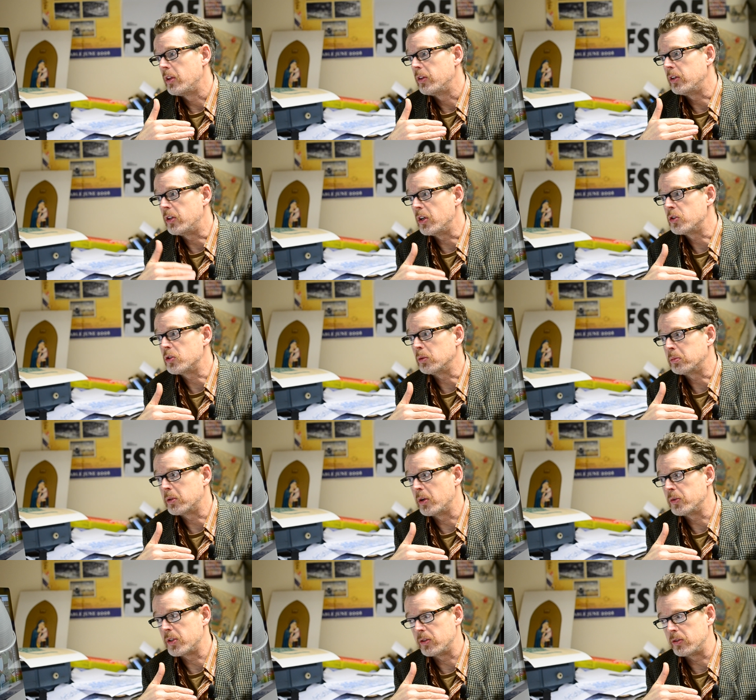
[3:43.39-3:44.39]
the digital
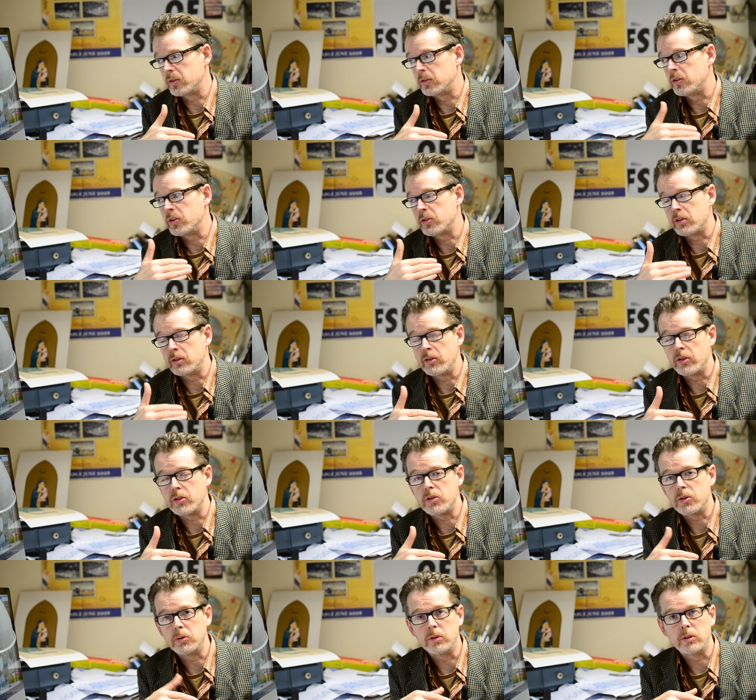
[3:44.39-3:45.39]
process as just another
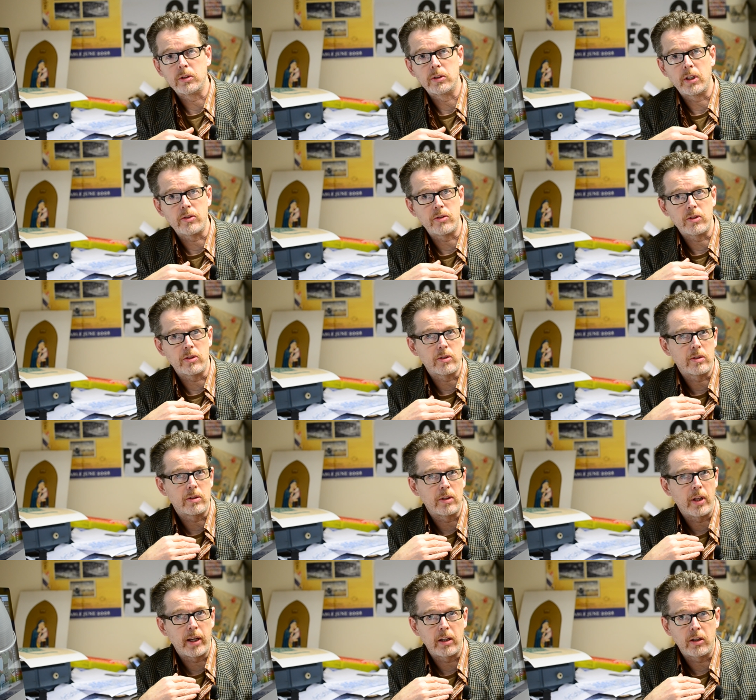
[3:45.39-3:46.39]
tool. It's just
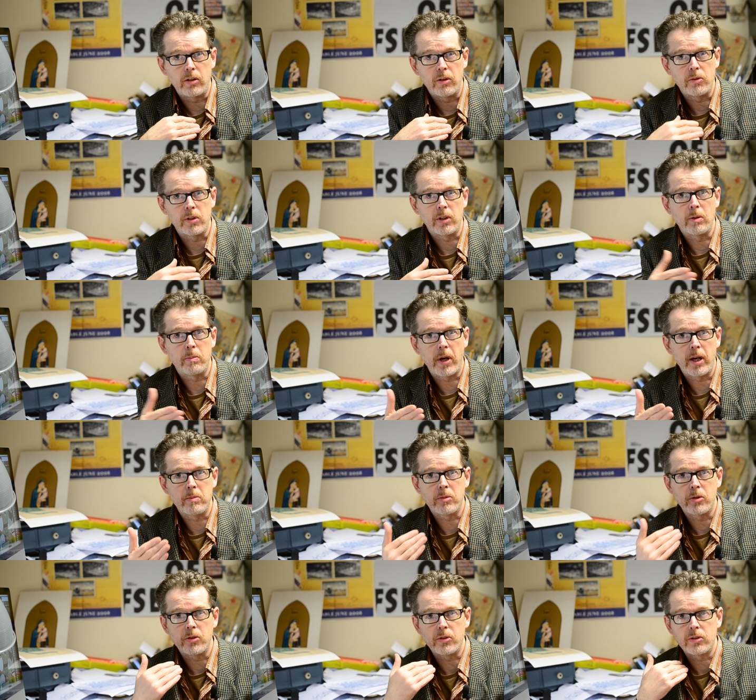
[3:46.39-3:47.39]
like using a
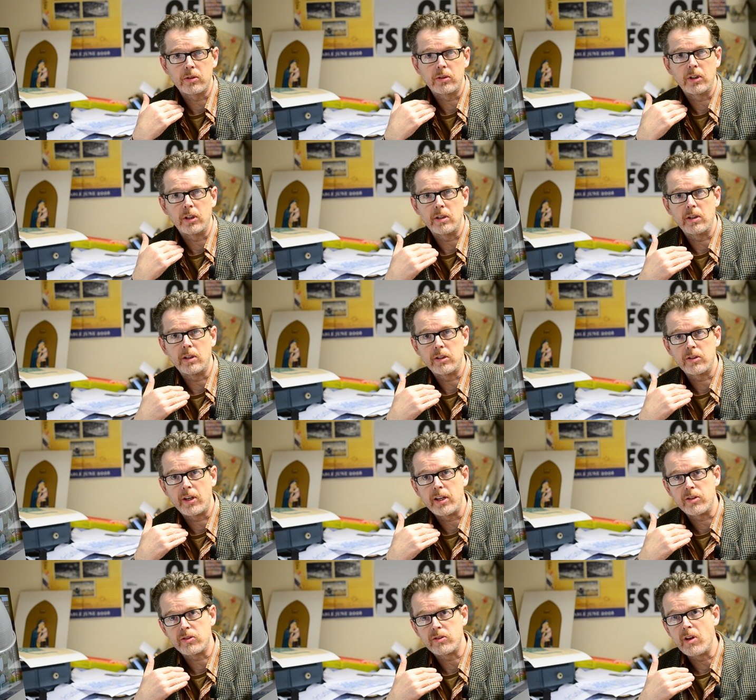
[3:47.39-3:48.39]
paintbrush.
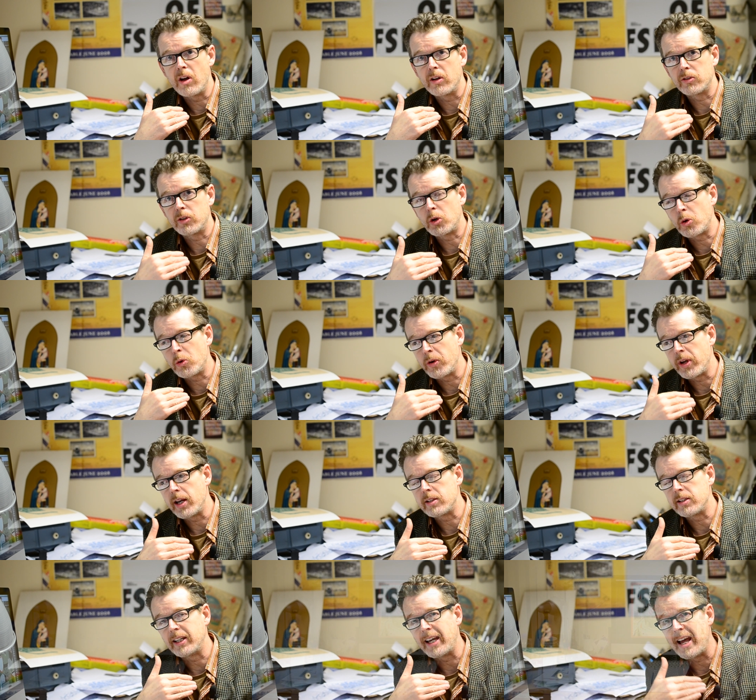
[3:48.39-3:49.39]
It's not creating